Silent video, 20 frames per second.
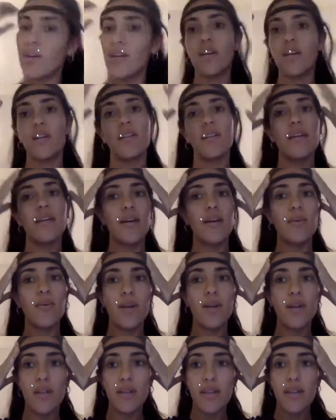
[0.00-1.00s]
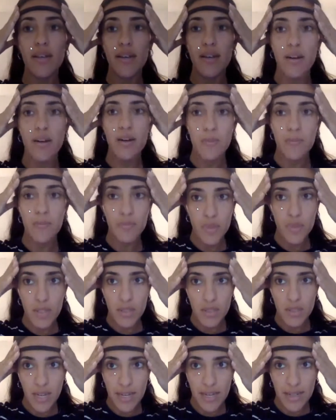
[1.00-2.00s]
One on there.
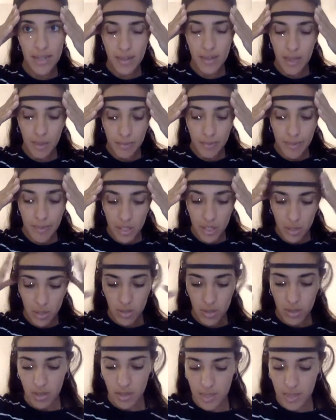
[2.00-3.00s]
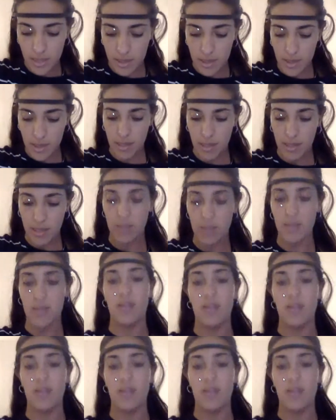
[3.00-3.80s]
Tighten it up and make sure it's on there snug.